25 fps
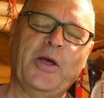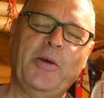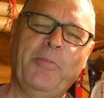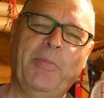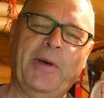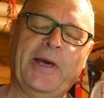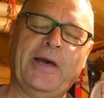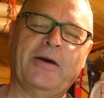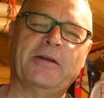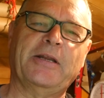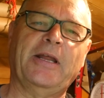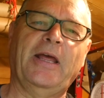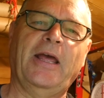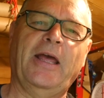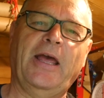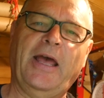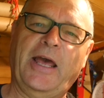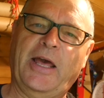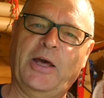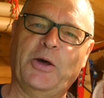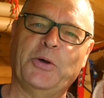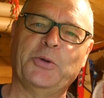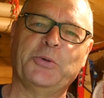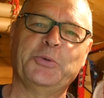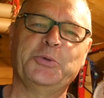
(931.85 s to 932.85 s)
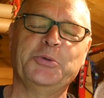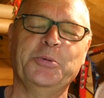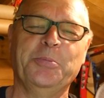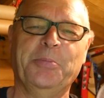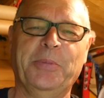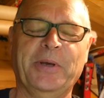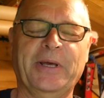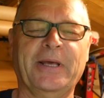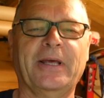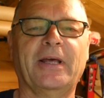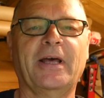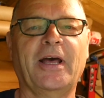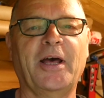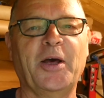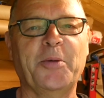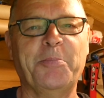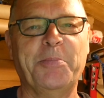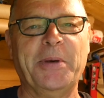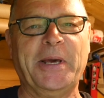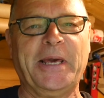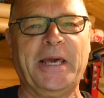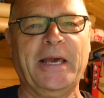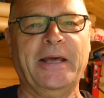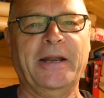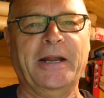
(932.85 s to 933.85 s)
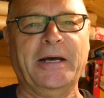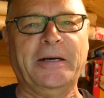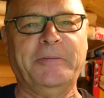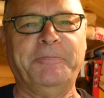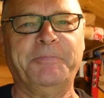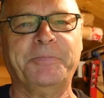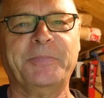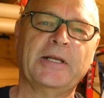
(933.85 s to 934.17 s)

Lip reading: about how to be a beginner.